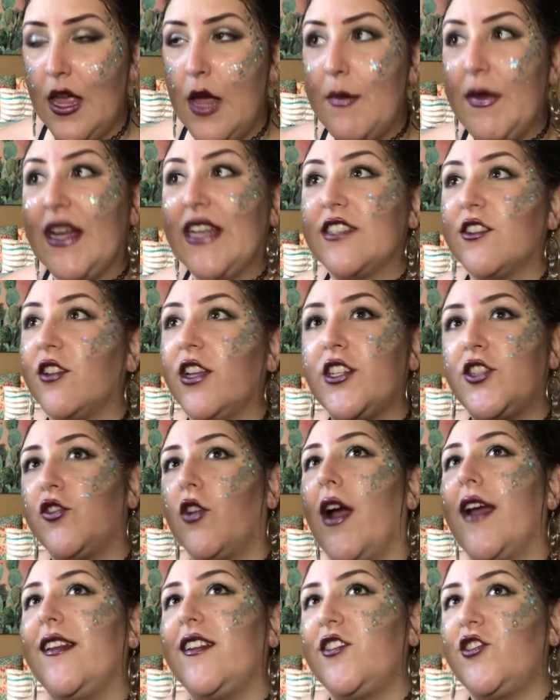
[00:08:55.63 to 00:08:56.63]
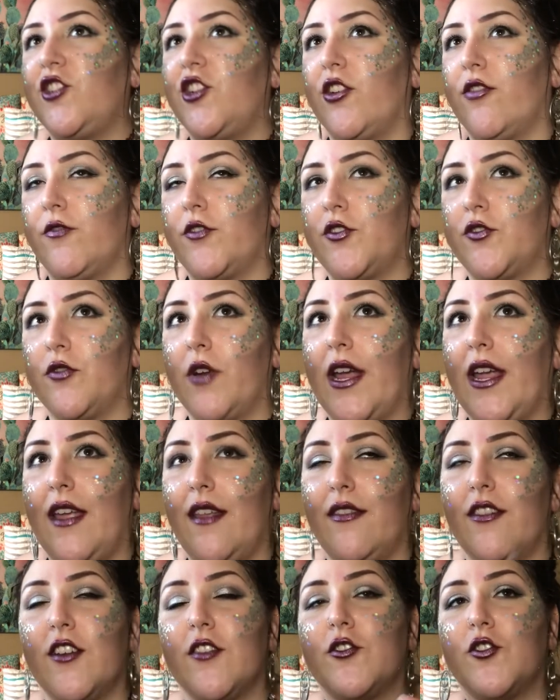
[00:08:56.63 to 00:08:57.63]
because they're like trying to train,
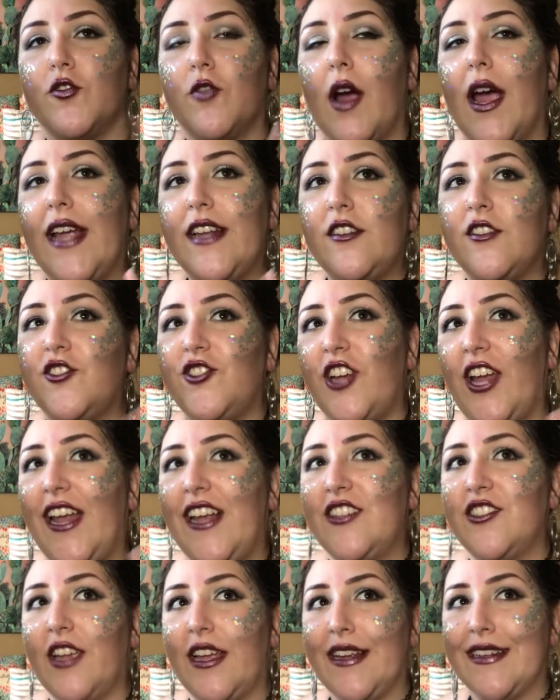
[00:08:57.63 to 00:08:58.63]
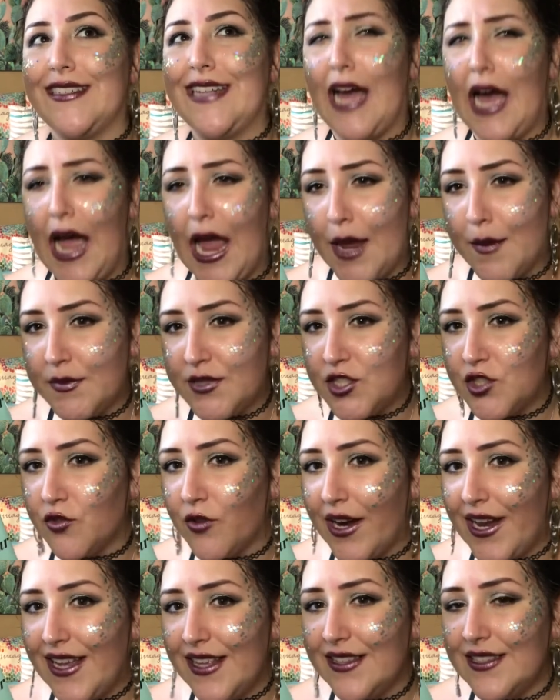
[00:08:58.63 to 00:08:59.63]
they're trying to change like time
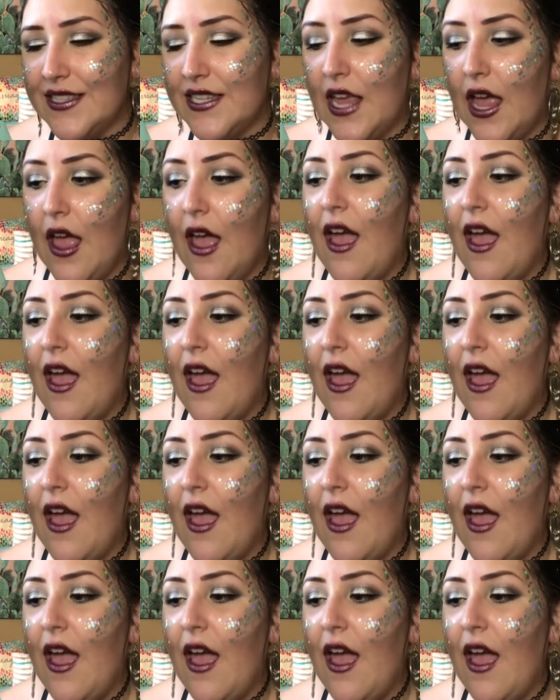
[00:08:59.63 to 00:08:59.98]
strands